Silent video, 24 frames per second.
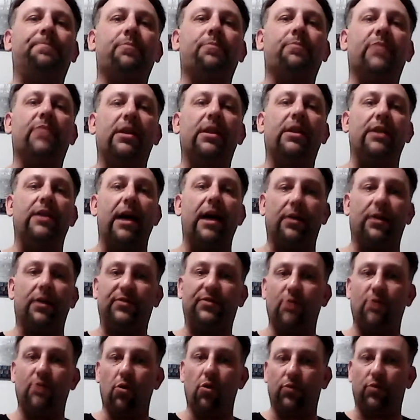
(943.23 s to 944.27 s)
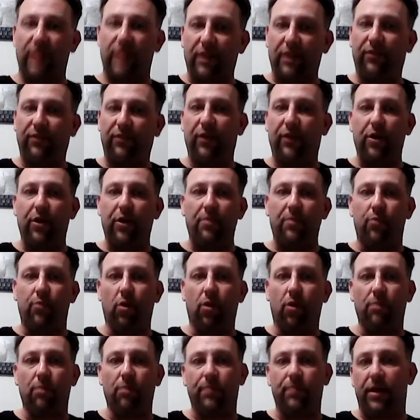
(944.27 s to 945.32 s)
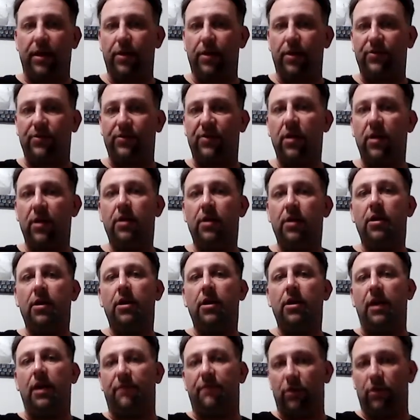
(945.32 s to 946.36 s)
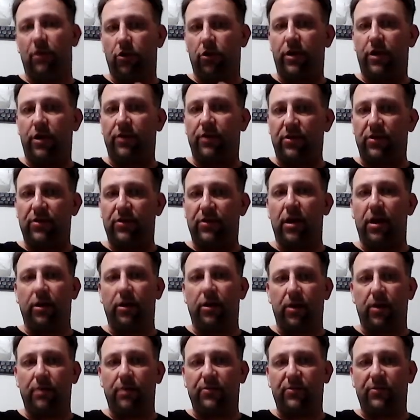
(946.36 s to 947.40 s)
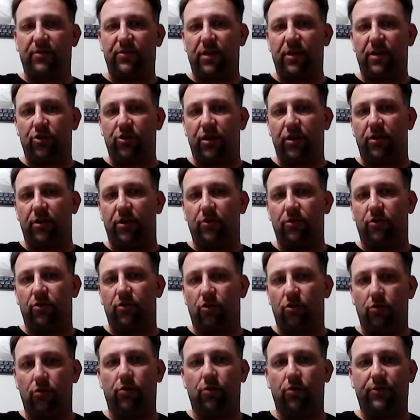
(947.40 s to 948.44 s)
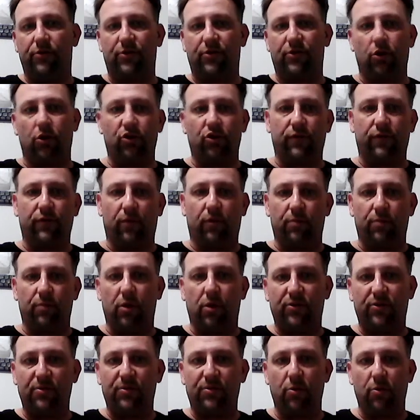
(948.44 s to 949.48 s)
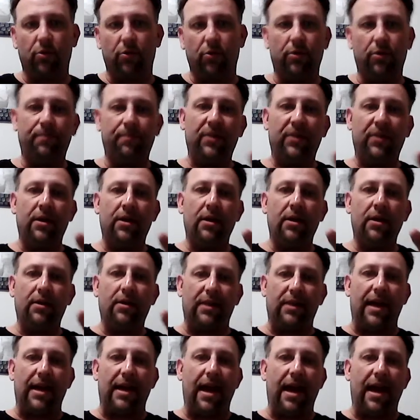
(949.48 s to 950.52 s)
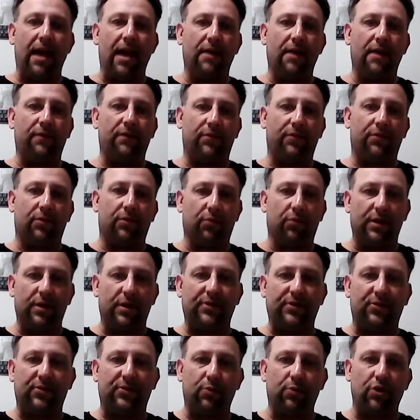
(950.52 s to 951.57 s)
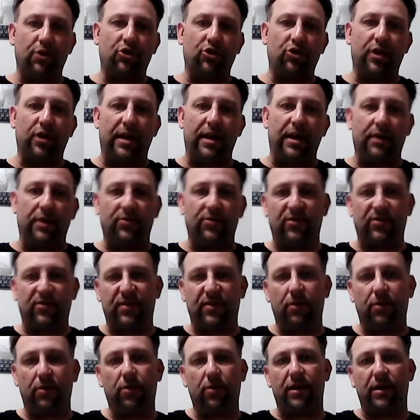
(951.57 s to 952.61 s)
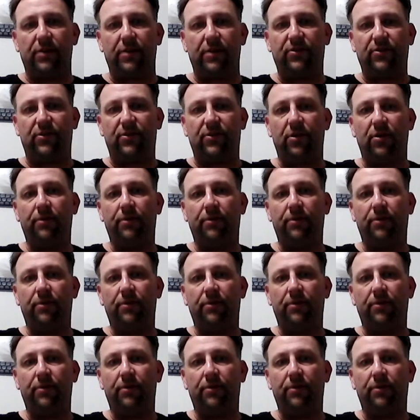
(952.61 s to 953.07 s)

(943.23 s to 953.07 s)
Yeah, so that's very important because if you look at the diagrams that you can Google search for pulse motor, they have the read switch in series